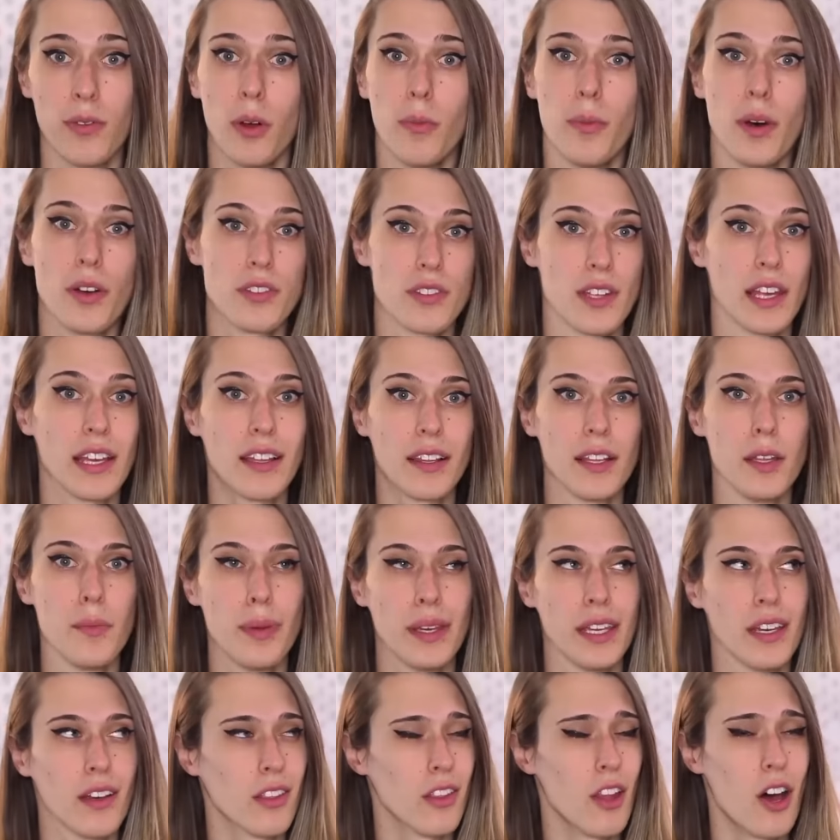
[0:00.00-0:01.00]
It will most likely
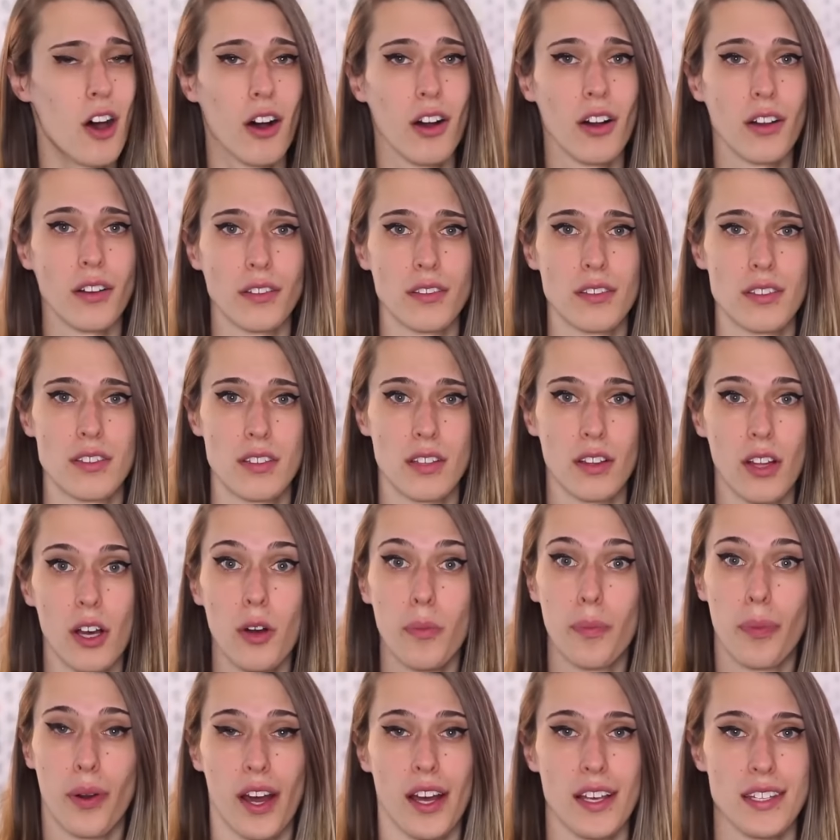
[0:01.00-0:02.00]
be a long,
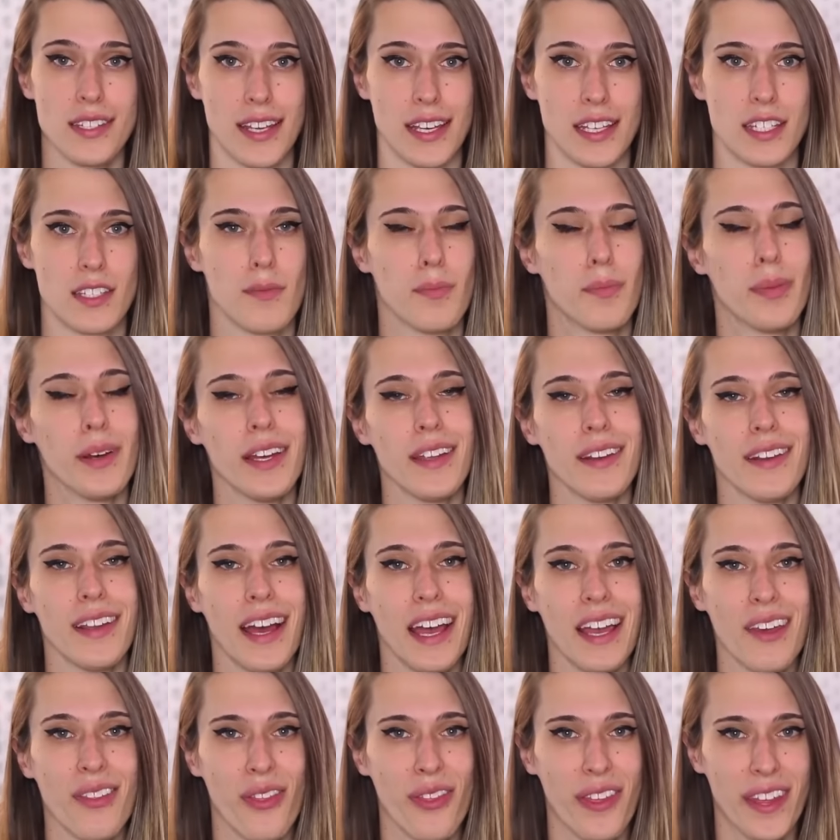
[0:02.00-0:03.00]
slow process,
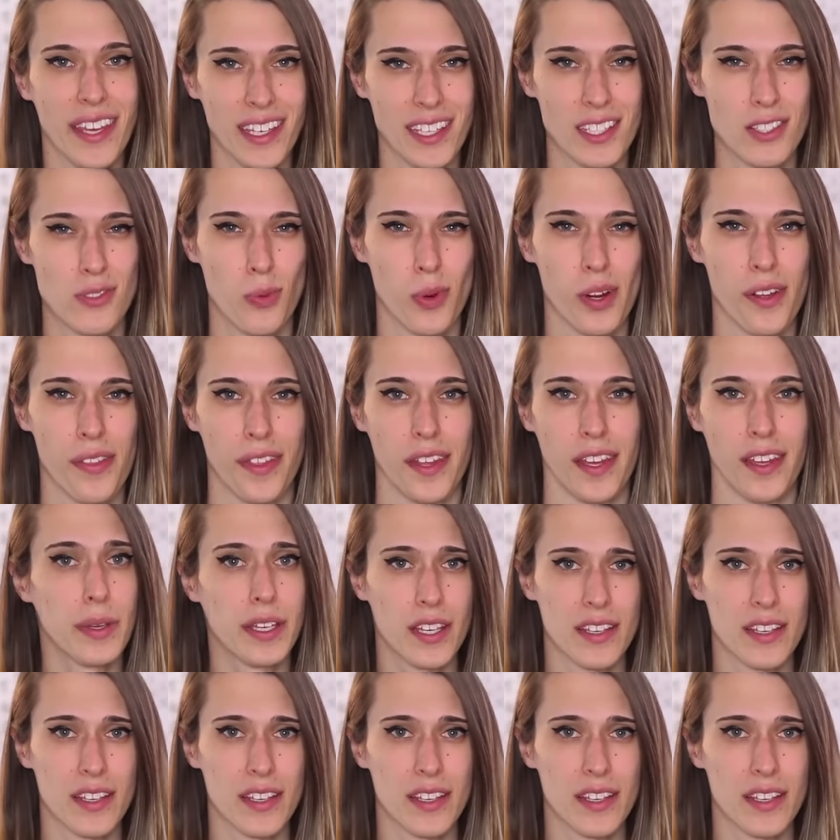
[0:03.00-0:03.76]
but I think it's worth it.